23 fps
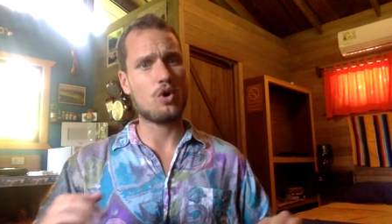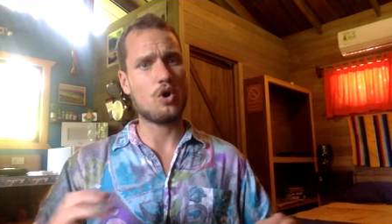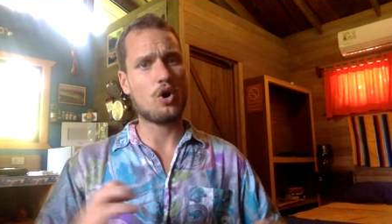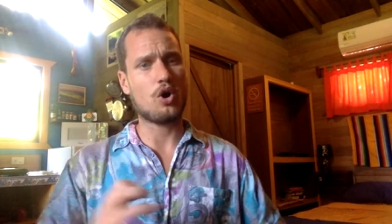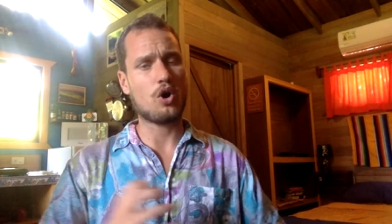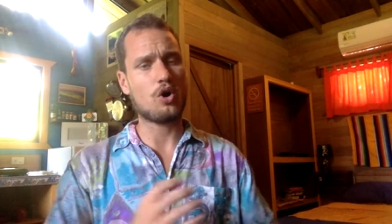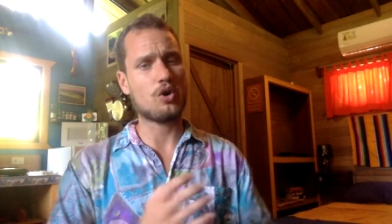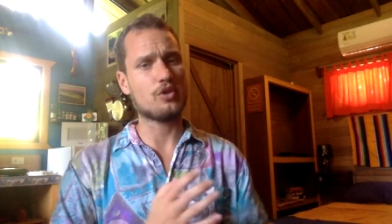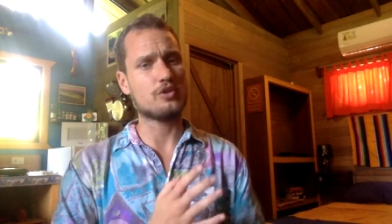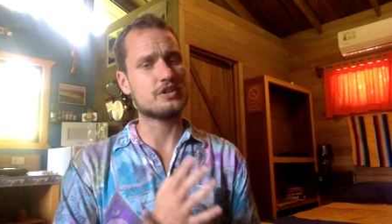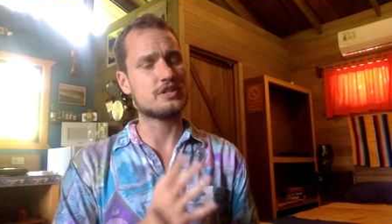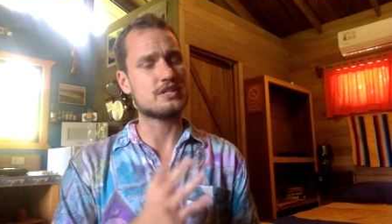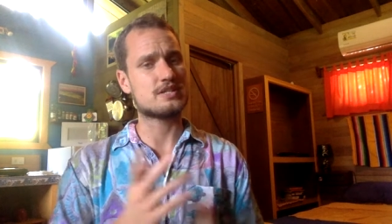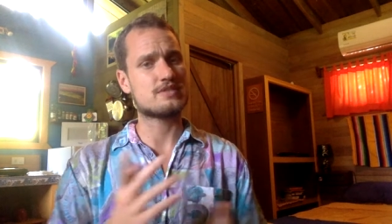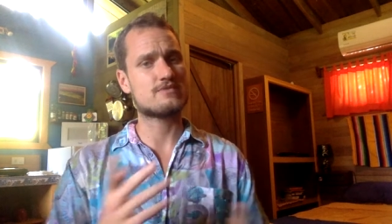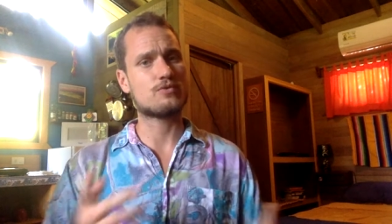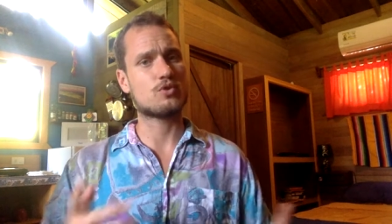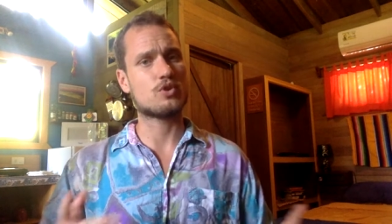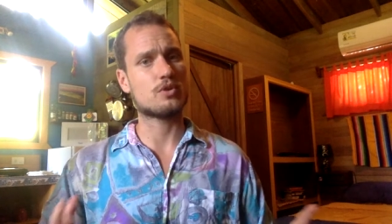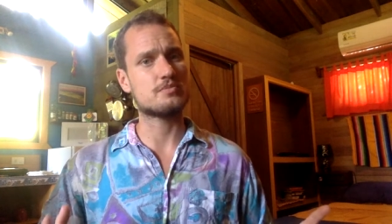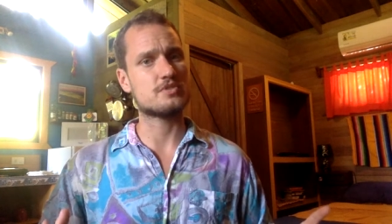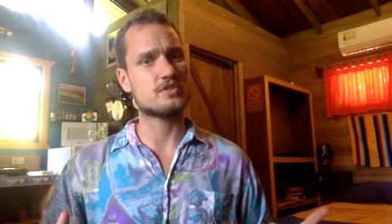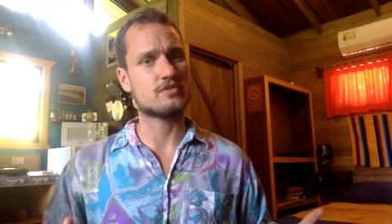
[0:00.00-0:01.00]
all these
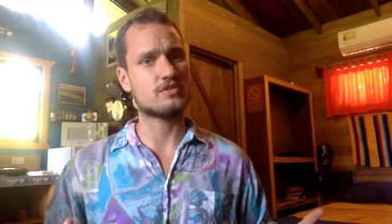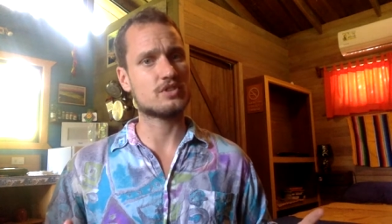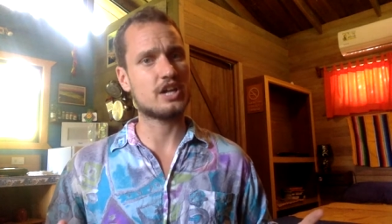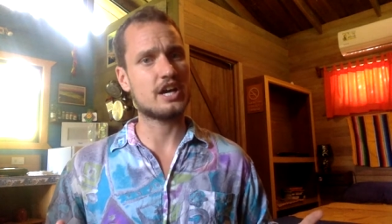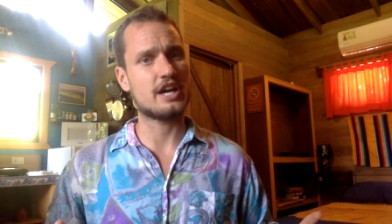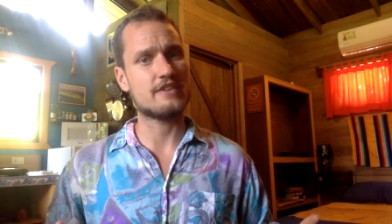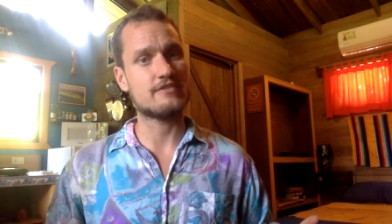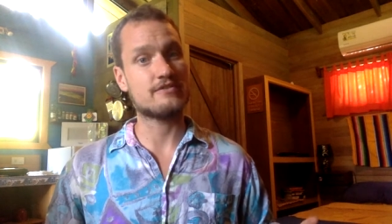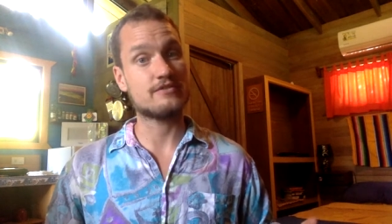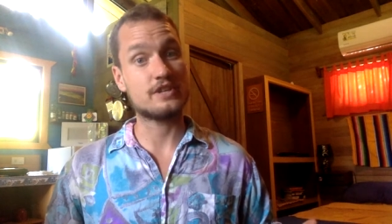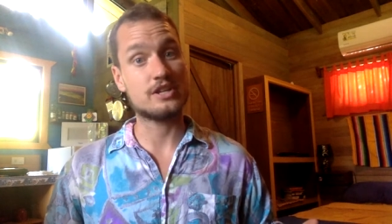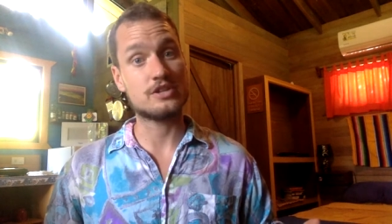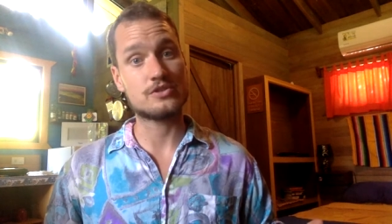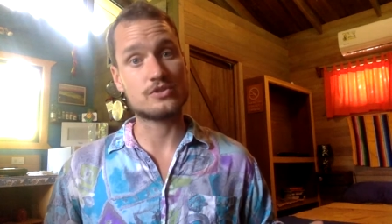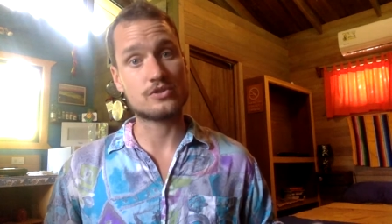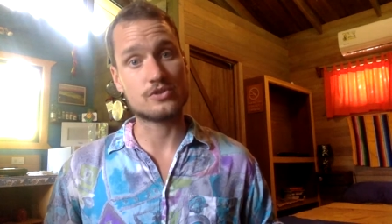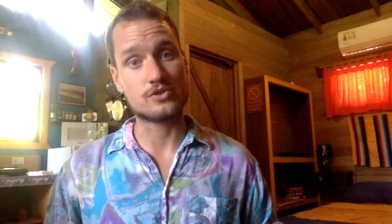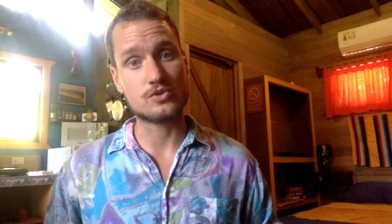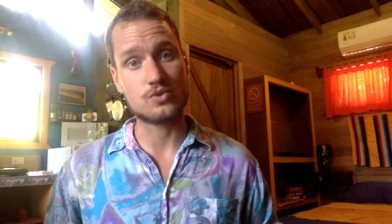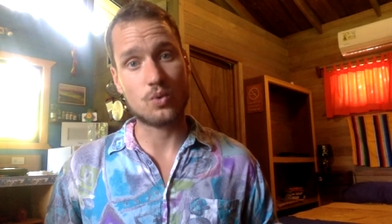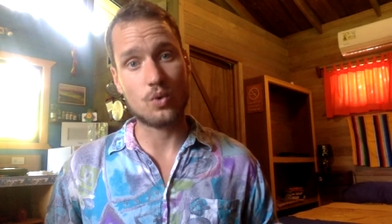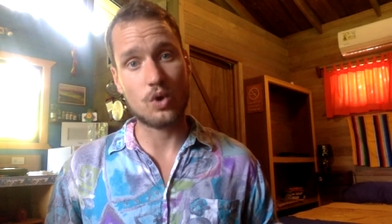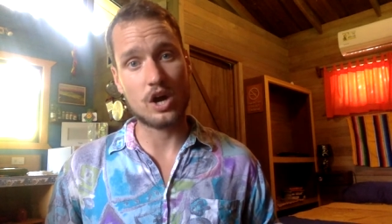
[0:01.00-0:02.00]
forms of life
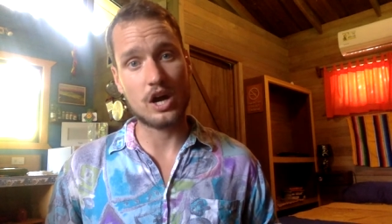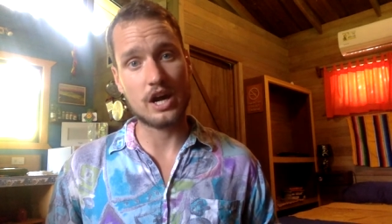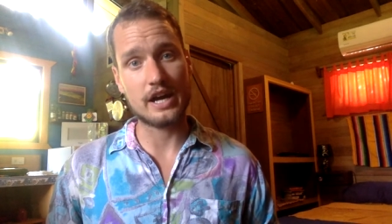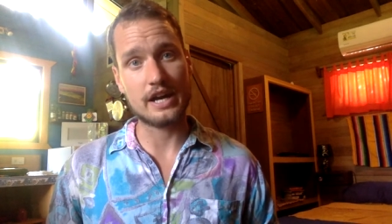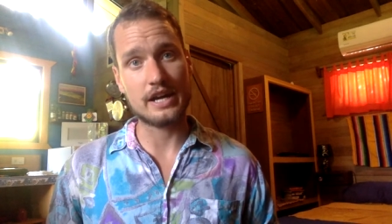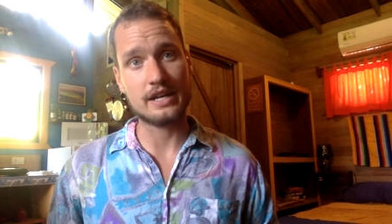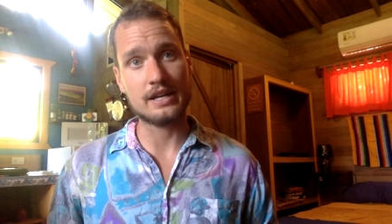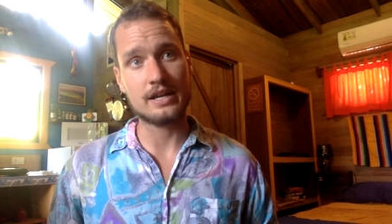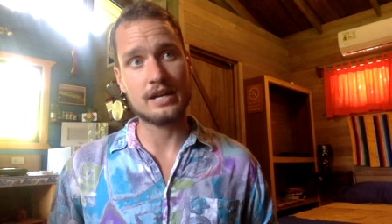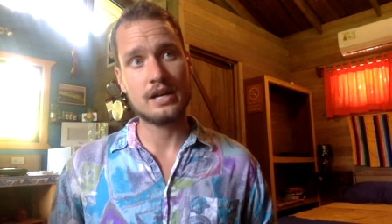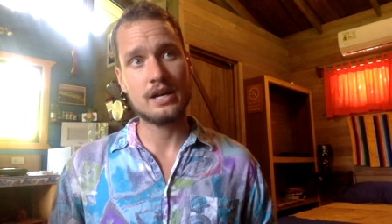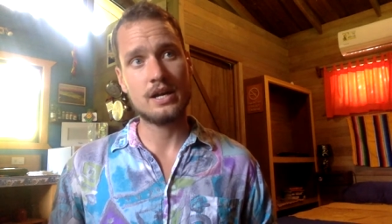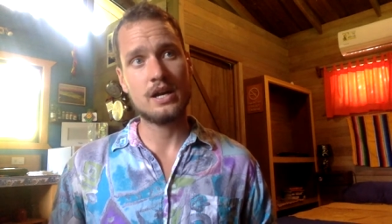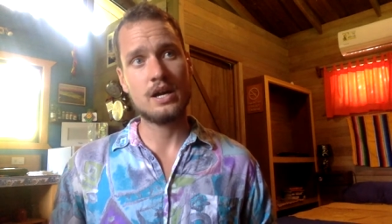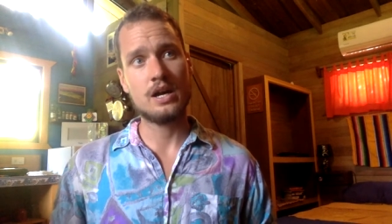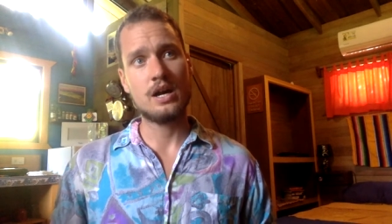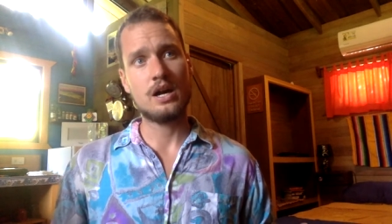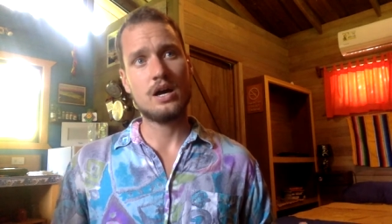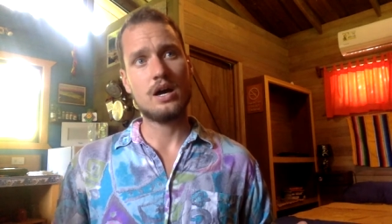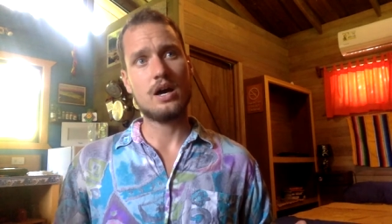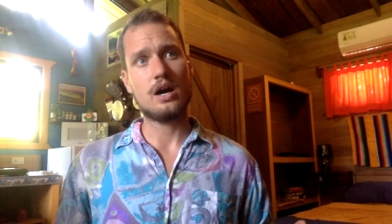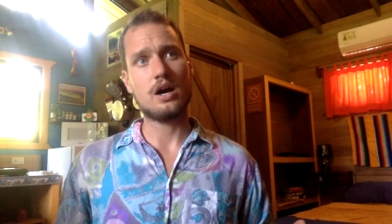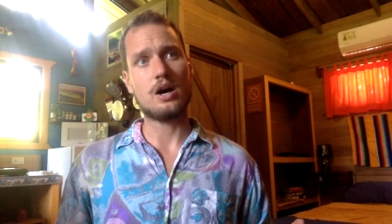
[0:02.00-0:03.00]
intertwine
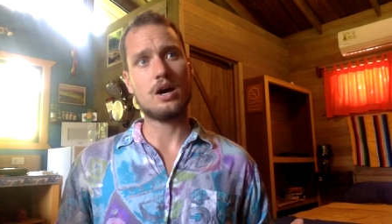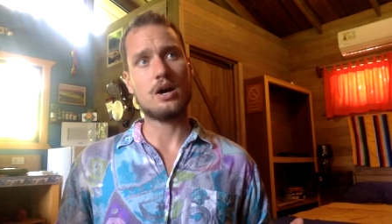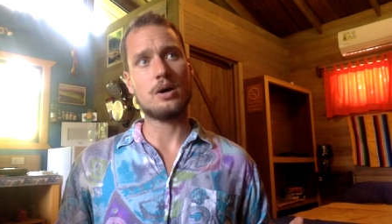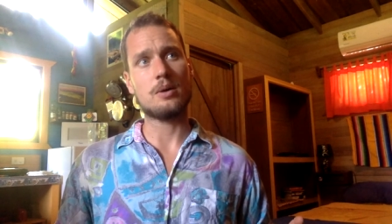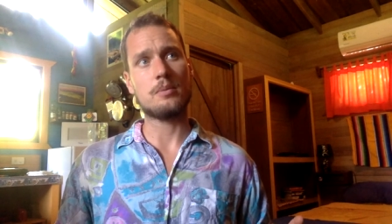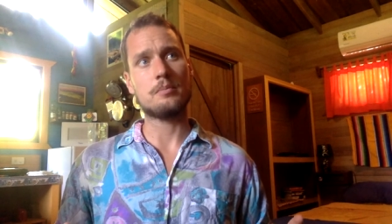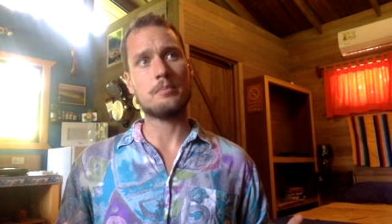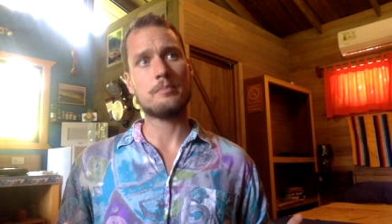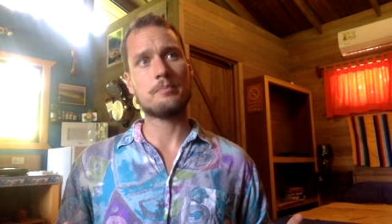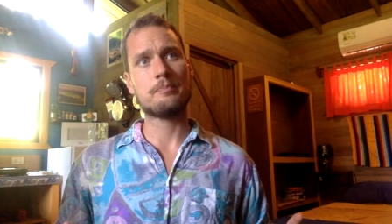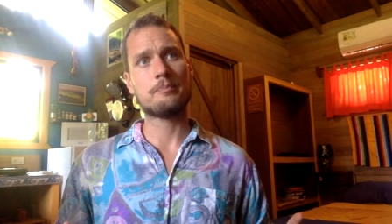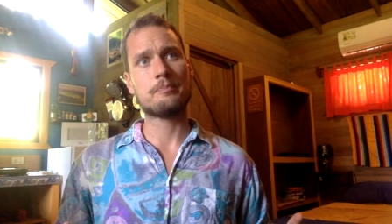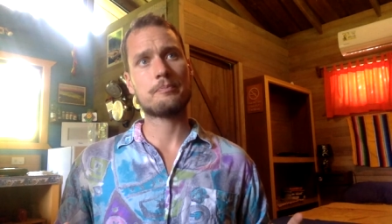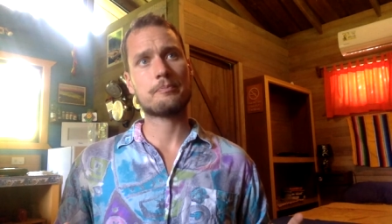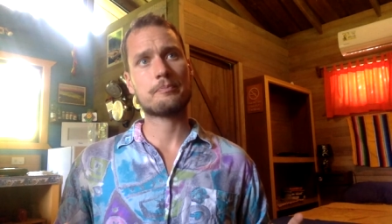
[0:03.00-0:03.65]
um,